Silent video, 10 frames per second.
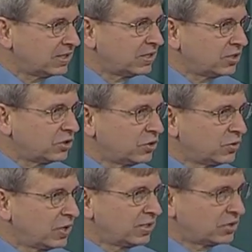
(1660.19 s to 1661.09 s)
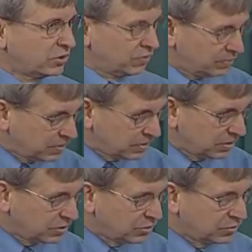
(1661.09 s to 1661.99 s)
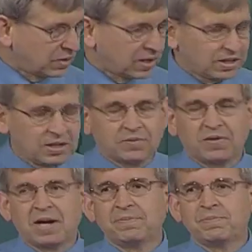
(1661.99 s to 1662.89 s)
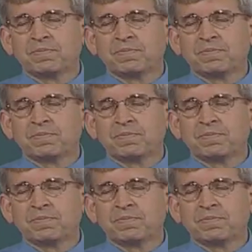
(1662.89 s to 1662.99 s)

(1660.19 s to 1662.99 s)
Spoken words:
to clarify.